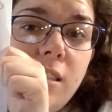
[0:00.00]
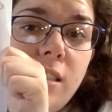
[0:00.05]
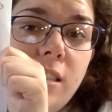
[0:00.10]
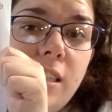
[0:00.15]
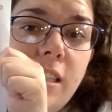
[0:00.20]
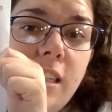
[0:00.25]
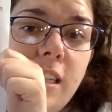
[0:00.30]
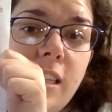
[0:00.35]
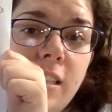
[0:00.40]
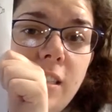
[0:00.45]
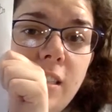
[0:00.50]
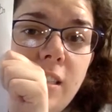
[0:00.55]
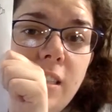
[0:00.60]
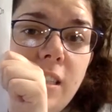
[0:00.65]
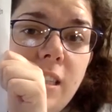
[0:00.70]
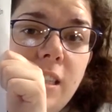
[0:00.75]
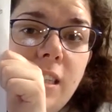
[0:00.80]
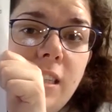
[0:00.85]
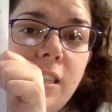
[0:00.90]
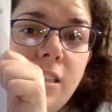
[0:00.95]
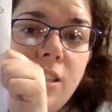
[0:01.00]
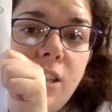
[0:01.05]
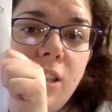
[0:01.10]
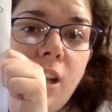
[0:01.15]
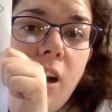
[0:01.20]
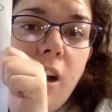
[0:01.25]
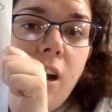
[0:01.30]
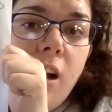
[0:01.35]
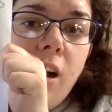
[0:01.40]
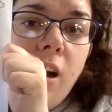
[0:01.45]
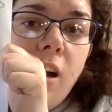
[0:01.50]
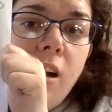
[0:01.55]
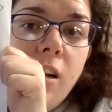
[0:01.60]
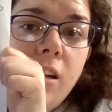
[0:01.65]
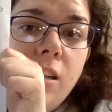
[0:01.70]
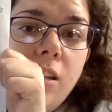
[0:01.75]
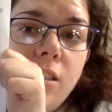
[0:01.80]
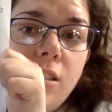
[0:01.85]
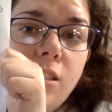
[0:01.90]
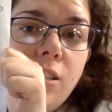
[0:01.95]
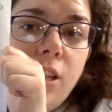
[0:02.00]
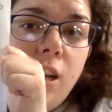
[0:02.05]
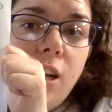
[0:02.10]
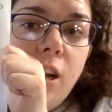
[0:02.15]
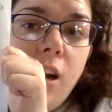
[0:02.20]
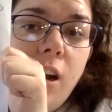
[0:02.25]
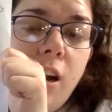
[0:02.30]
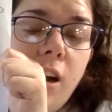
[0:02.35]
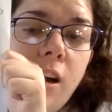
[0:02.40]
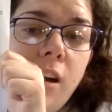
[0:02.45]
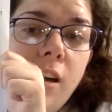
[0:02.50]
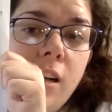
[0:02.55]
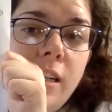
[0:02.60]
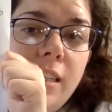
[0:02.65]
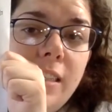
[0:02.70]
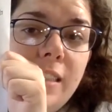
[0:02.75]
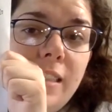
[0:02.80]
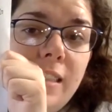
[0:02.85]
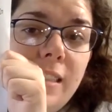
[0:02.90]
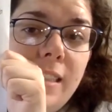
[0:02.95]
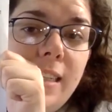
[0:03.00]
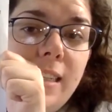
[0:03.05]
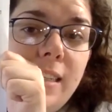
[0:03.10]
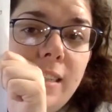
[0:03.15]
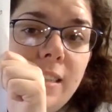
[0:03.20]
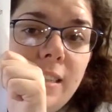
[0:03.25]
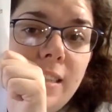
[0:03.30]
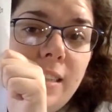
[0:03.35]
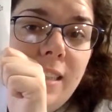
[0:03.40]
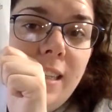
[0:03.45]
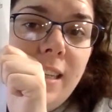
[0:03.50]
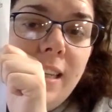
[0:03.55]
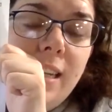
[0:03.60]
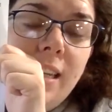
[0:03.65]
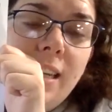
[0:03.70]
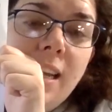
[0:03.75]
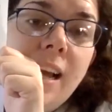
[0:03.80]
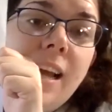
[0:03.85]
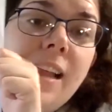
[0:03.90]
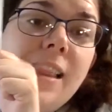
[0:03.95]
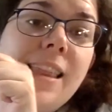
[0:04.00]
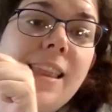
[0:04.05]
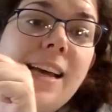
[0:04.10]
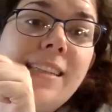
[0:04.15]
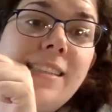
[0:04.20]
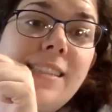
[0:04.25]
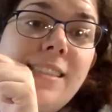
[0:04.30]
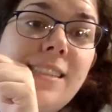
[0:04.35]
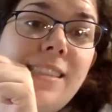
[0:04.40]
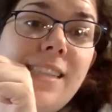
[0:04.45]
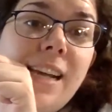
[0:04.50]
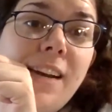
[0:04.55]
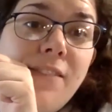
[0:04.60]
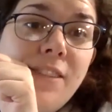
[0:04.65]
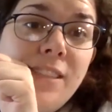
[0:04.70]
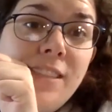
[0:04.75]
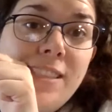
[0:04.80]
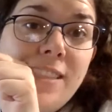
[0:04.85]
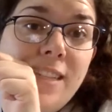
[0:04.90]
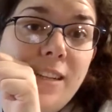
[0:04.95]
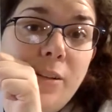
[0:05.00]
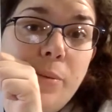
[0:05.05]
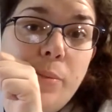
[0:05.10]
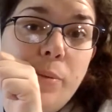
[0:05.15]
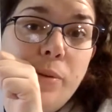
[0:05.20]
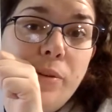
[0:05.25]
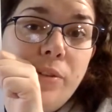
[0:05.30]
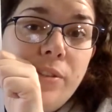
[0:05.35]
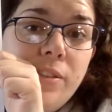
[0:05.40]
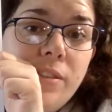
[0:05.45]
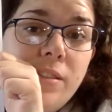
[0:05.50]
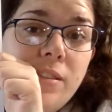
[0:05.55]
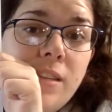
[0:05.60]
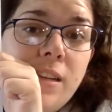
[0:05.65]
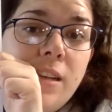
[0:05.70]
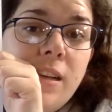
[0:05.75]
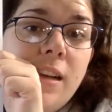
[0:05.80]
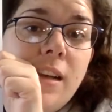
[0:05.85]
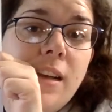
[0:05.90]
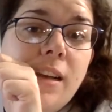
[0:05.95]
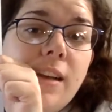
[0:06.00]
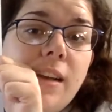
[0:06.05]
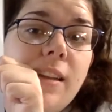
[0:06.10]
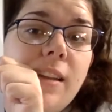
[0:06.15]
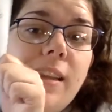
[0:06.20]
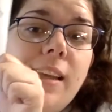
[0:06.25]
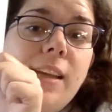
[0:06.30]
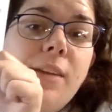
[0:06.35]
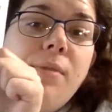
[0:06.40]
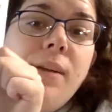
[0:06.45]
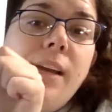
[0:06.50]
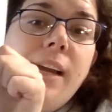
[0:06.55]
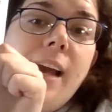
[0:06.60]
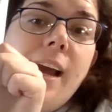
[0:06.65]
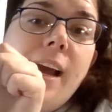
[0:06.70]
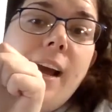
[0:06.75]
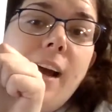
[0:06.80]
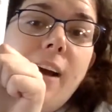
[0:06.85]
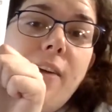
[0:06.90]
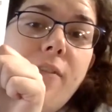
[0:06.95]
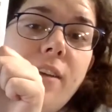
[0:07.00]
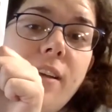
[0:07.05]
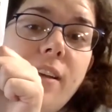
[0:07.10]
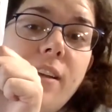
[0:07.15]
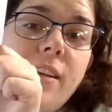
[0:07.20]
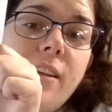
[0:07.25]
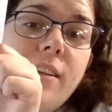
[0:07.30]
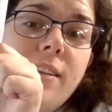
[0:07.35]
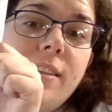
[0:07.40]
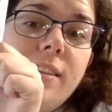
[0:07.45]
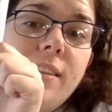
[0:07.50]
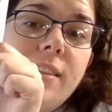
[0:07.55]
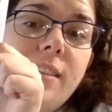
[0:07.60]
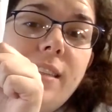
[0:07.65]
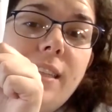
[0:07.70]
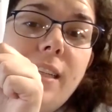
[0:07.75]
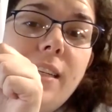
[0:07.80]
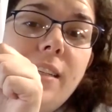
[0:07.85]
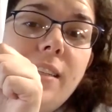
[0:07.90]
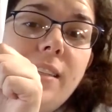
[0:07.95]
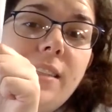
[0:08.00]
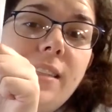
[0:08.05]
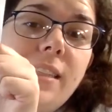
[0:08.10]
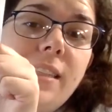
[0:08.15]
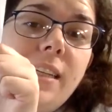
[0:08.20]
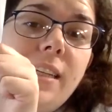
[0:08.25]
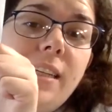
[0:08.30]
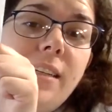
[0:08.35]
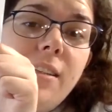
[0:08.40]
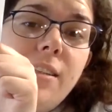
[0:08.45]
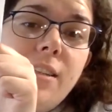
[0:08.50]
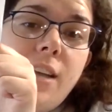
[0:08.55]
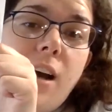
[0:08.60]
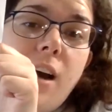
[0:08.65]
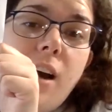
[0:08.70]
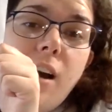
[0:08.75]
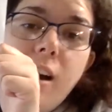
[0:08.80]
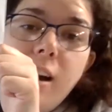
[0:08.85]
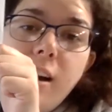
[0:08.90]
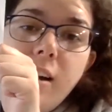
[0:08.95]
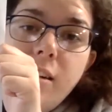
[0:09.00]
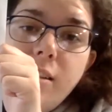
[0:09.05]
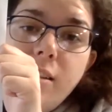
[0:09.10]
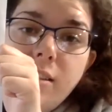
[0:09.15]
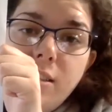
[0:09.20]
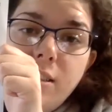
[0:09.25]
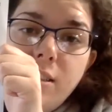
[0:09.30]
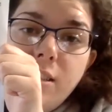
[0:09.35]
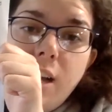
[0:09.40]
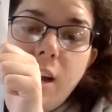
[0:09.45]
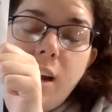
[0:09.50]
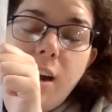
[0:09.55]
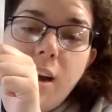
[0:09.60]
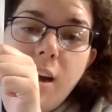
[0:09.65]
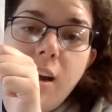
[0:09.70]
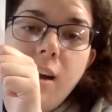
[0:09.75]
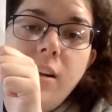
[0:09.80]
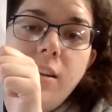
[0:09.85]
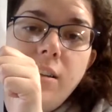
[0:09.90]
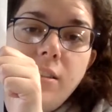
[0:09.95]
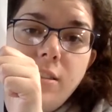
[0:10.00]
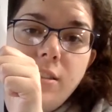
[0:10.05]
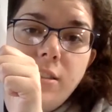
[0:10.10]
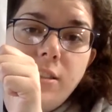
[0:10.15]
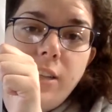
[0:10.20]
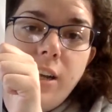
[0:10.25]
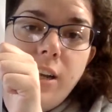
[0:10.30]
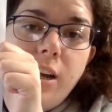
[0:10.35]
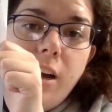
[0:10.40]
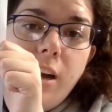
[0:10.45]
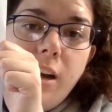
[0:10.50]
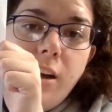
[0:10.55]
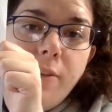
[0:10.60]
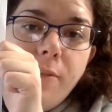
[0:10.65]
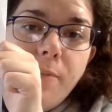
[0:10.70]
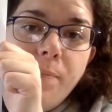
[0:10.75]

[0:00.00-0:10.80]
T, T, Ta, Ta, T, That's seven syllables. Then we have T, T, Ta, Ta, Ta.